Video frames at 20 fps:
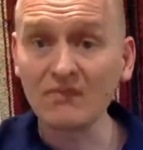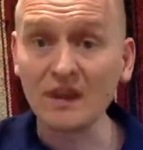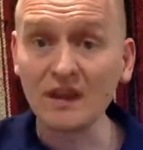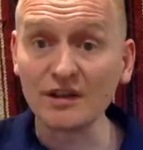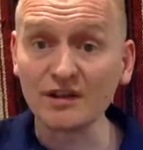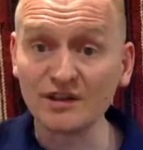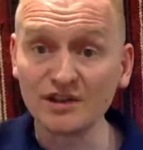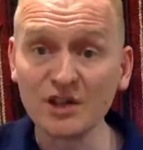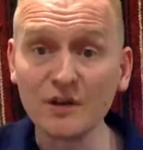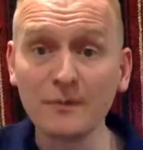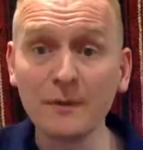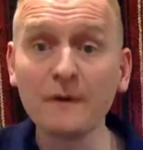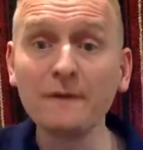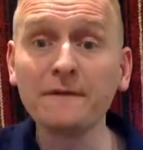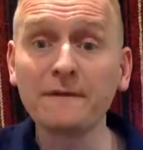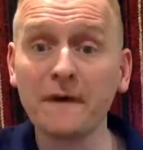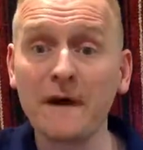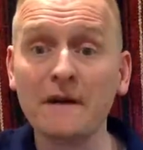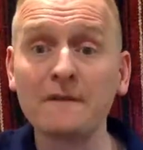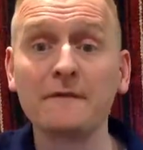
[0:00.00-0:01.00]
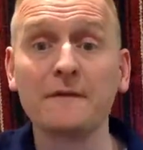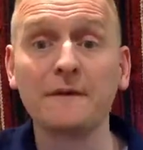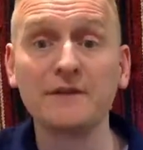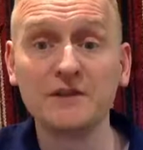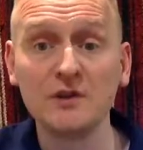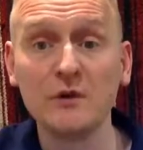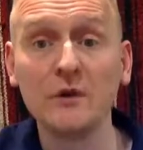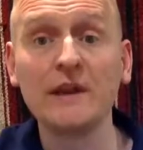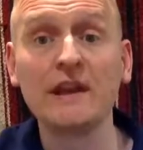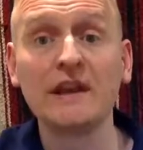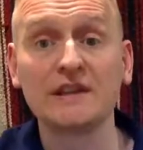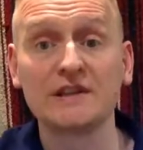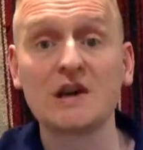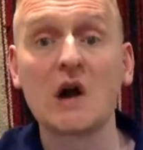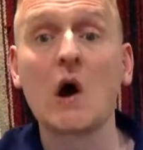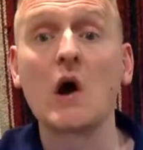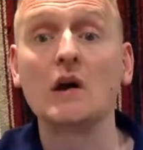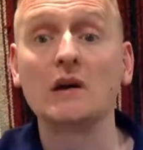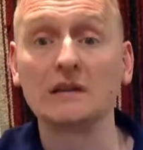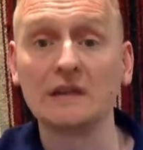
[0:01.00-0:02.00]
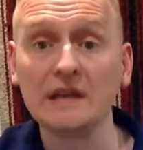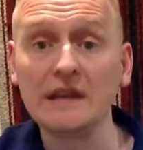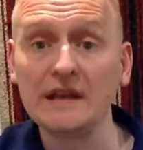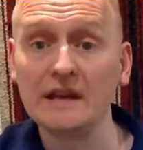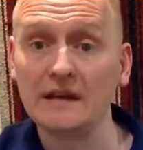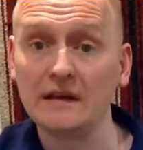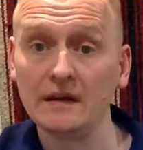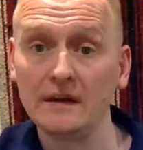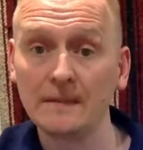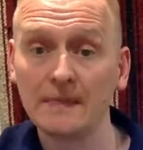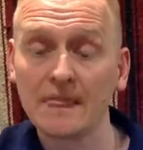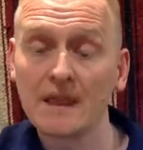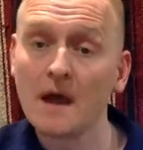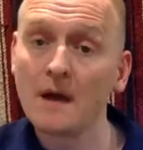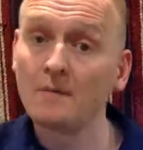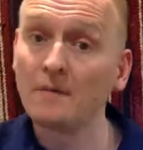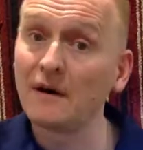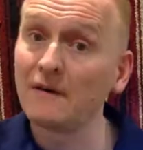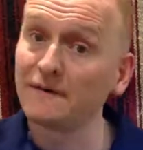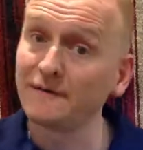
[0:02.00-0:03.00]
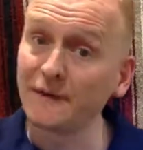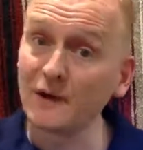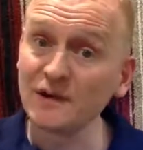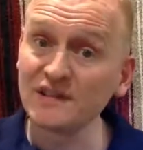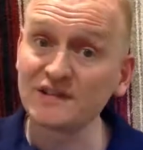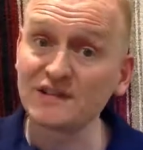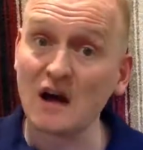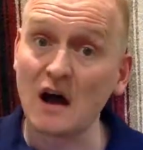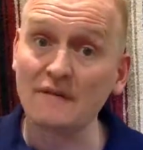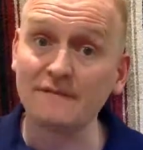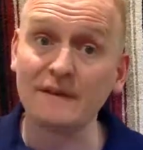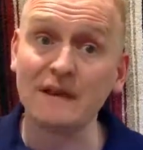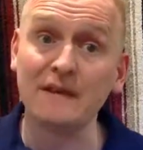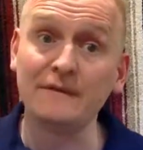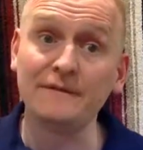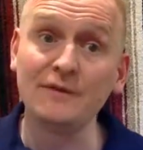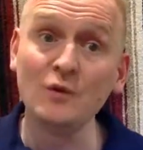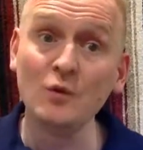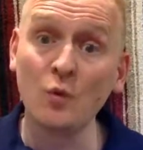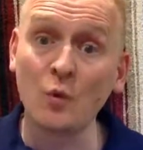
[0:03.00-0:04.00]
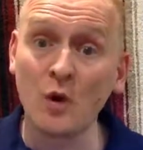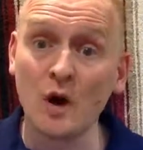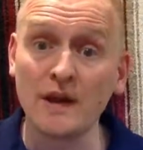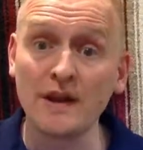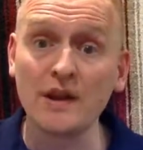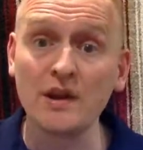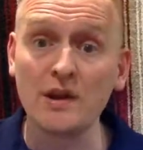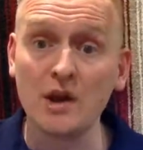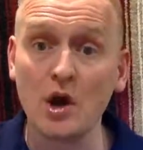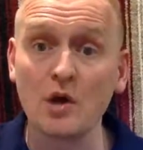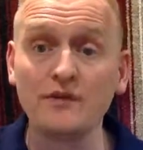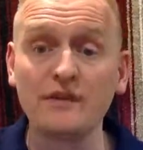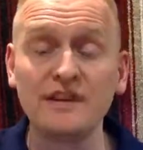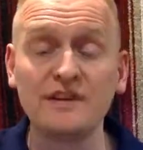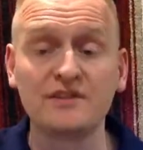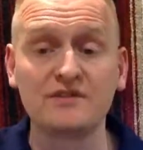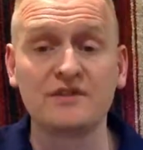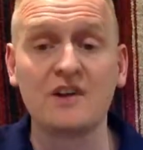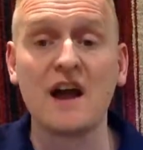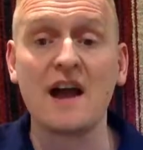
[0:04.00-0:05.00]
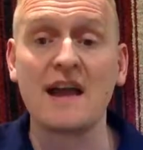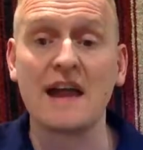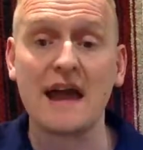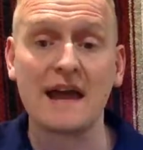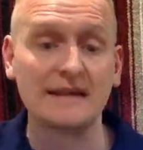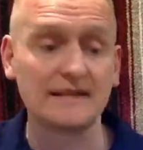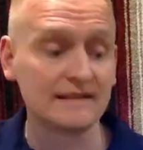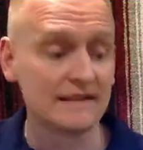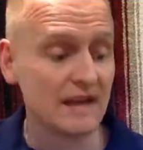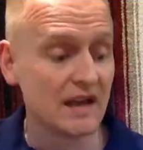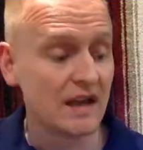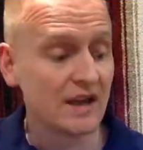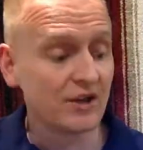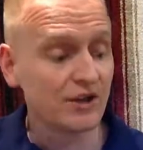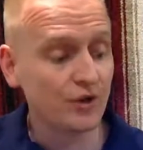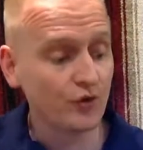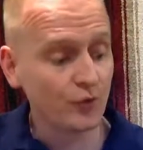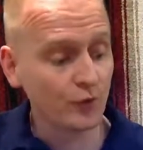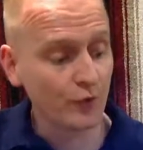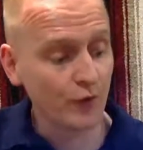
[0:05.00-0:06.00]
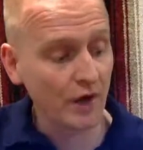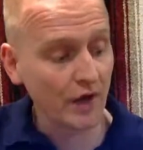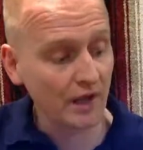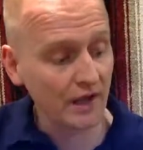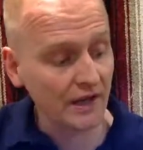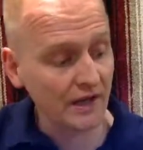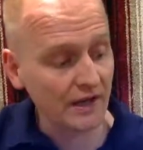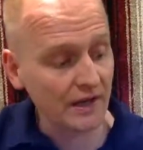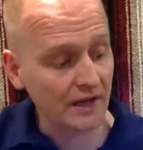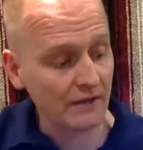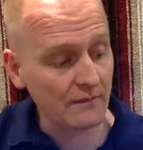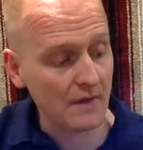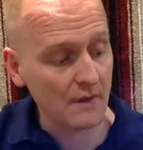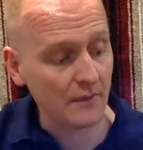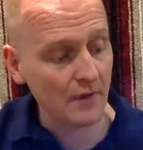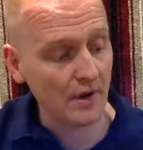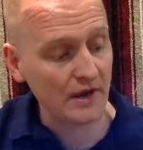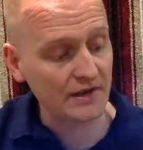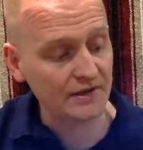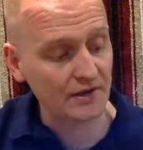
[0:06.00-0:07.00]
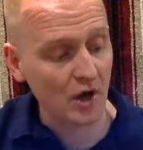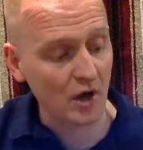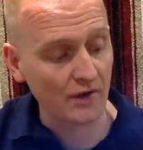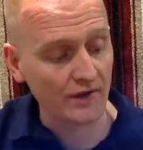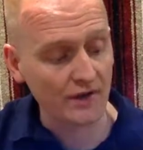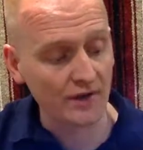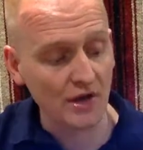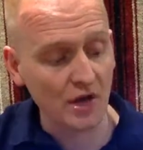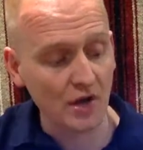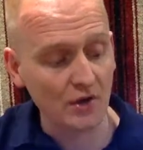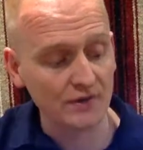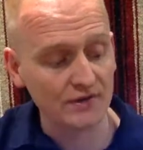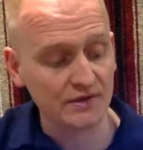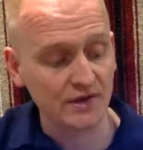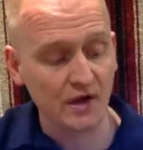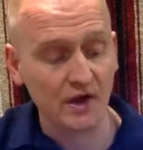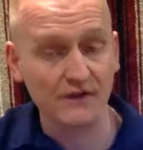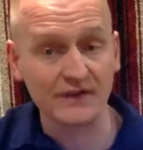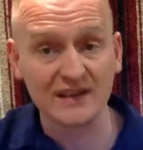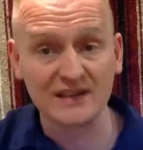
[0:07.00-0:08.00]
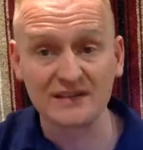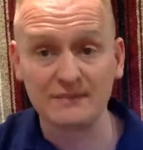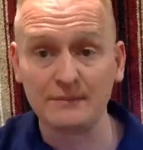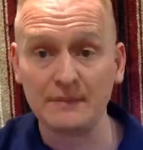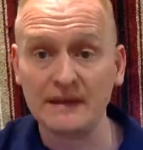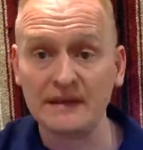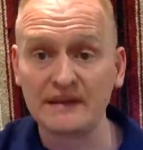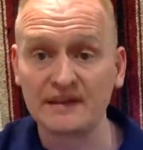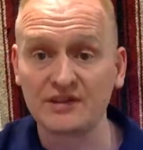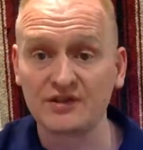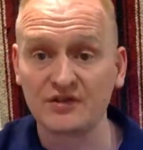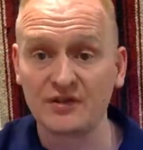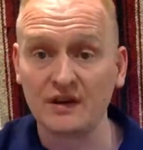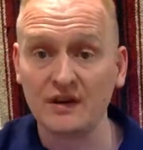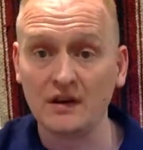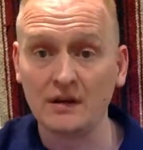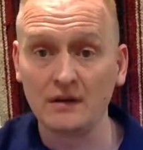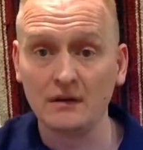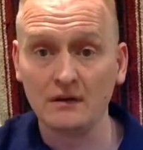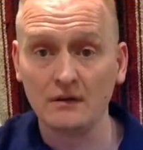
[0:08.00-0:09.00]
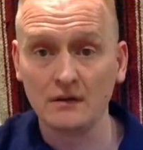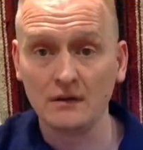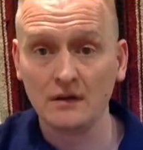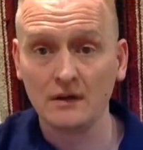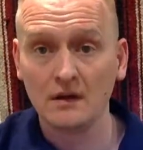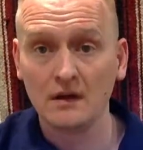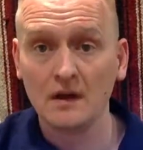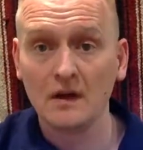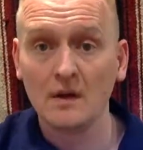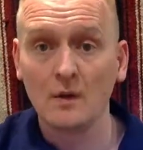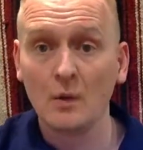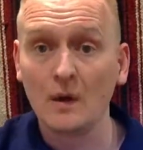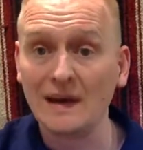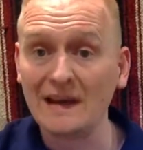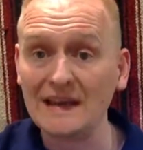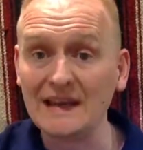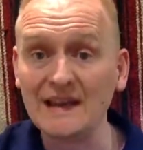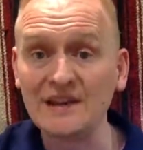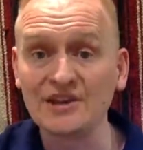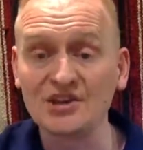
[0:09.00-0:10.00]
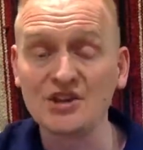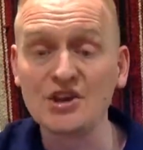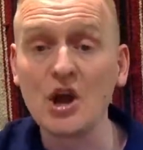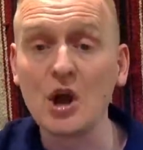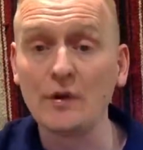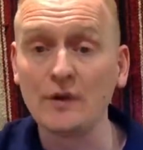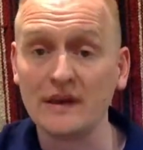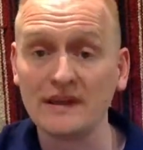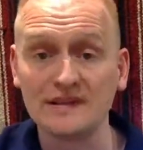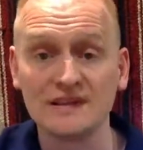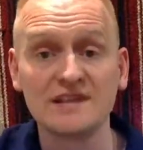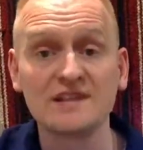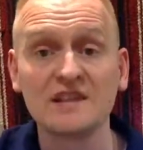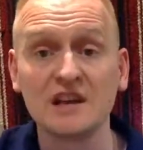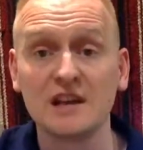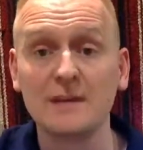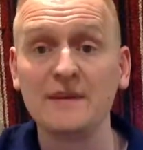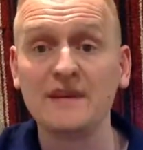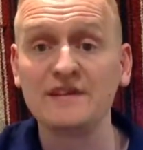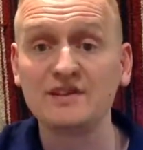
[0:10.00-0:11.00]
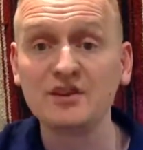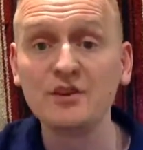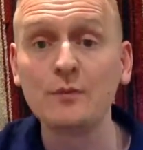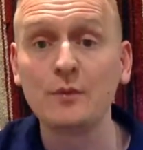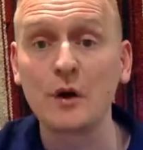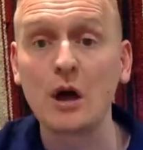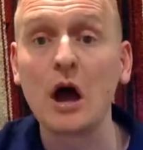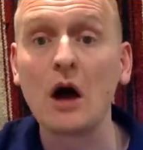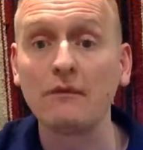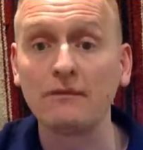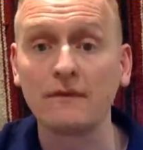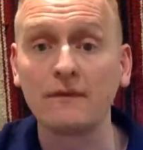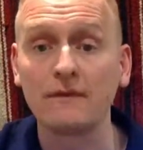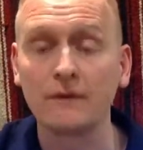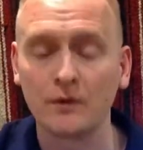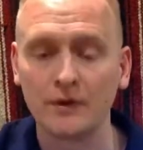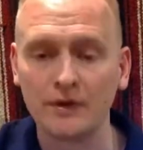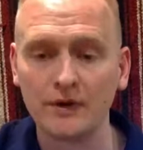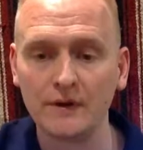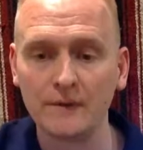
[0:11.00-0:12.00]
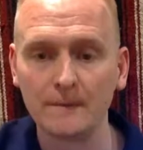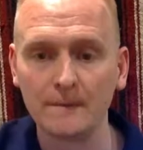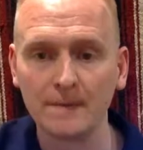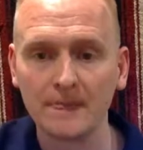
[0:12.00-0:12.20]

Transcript: super fun for doing guitar lead. But first off, if you want to know these triads, you really need to memorize all the notes on this B string. What each note is going to be super helpful for you.